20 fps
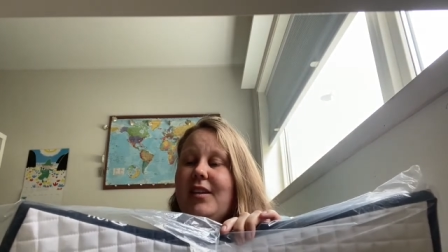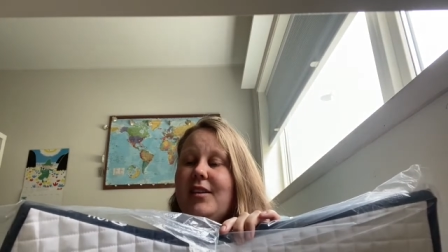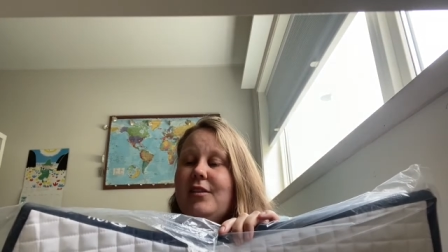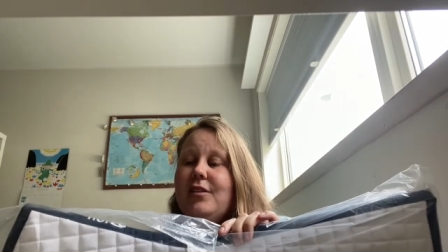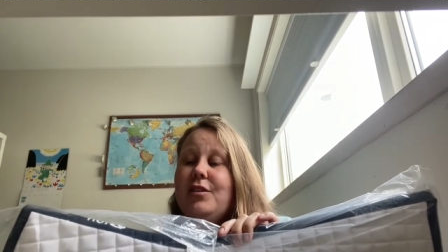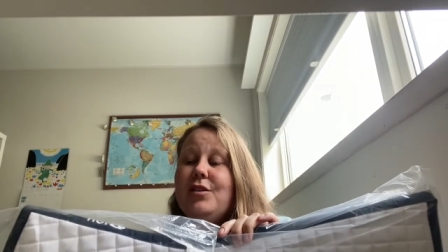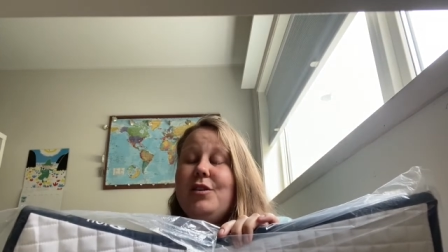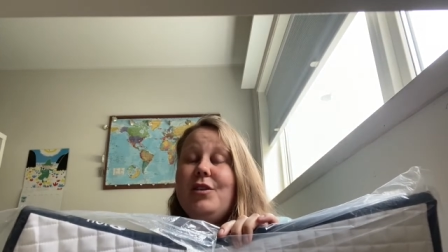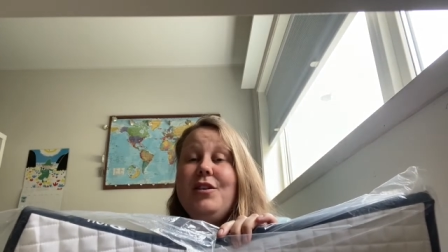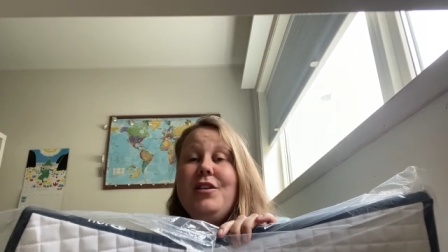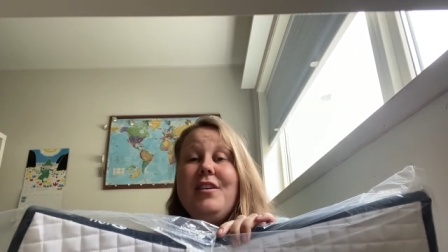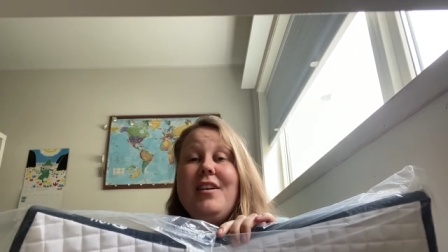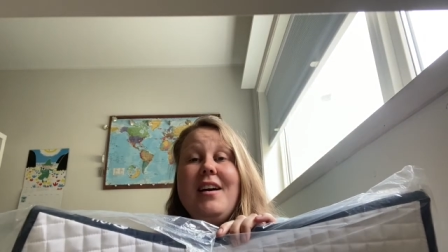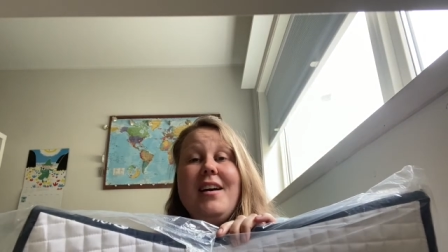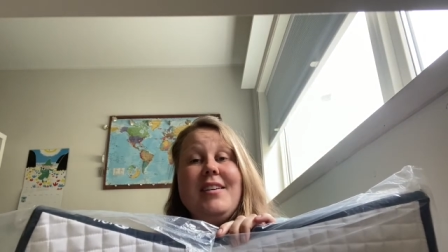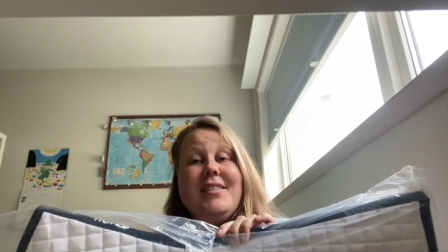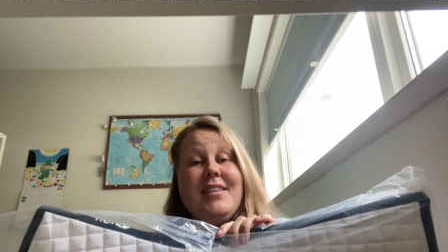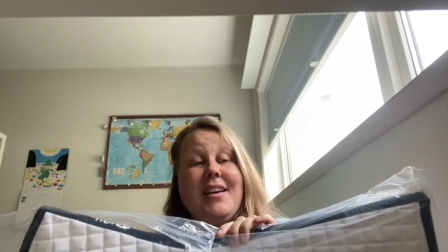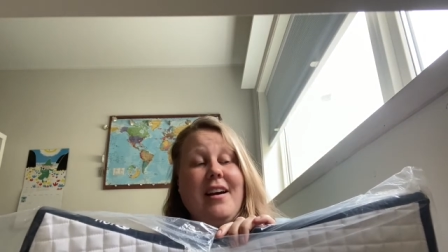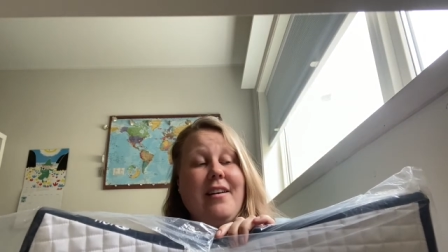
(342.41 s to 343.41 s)
So you
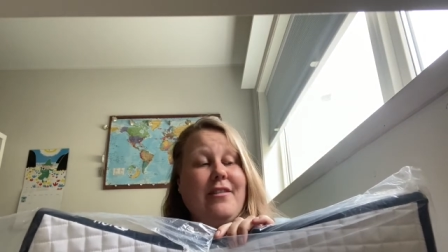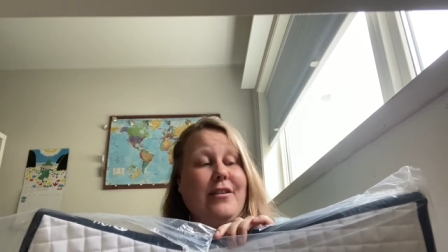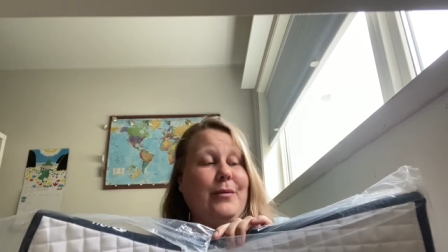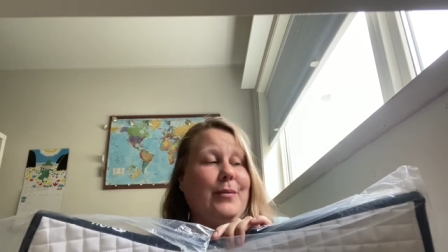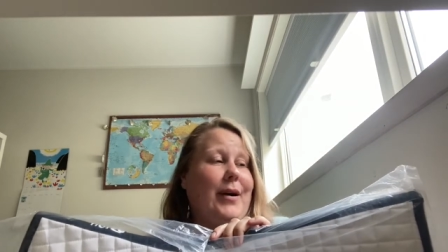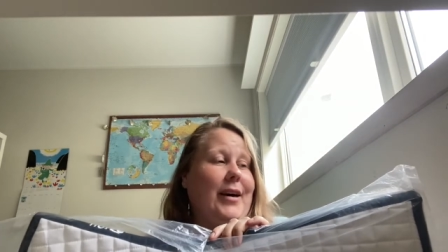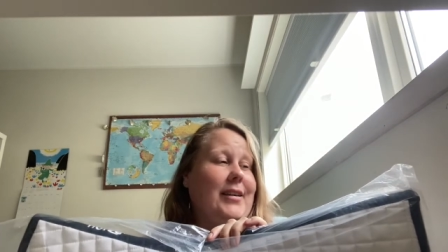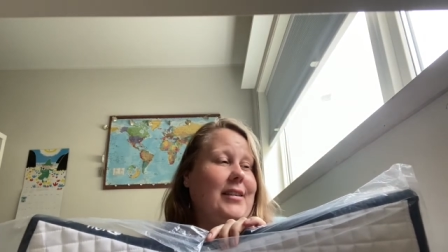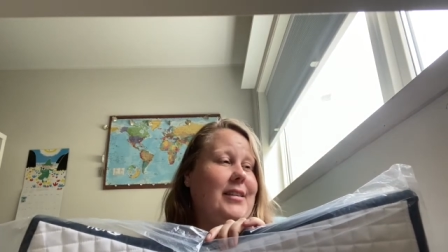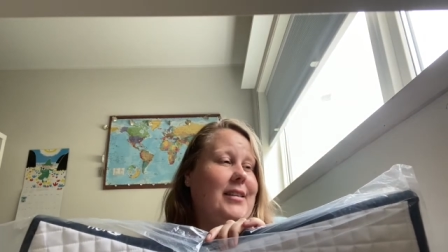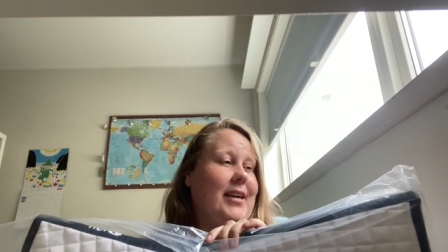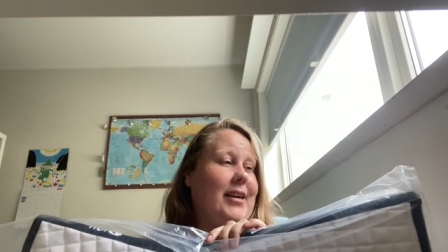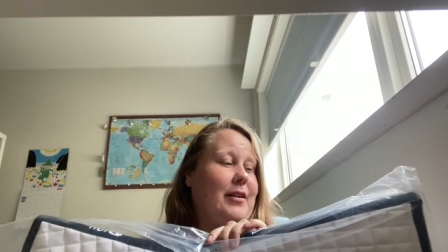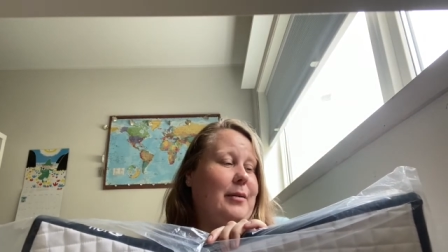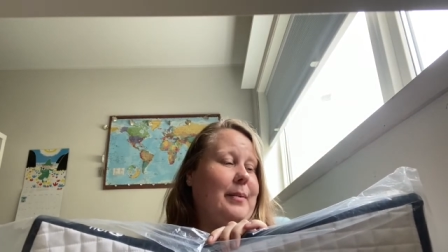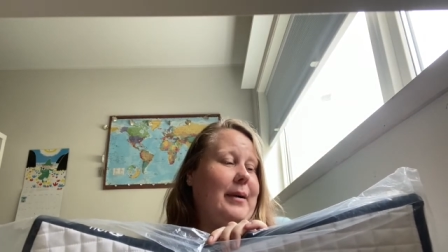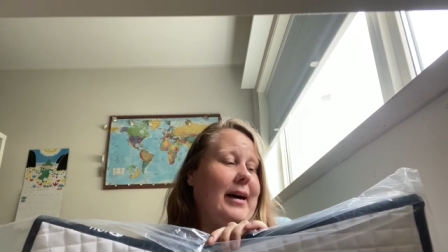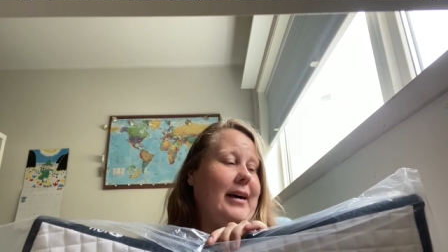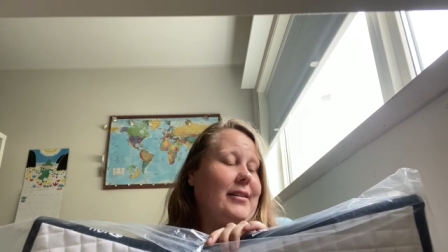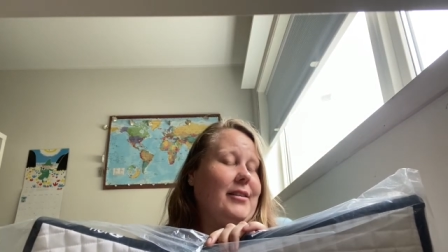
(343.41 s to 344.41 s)
guys, I have a white saddle
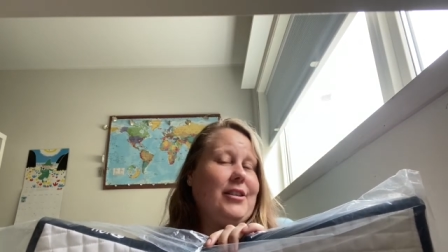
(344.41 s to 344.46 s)
pad,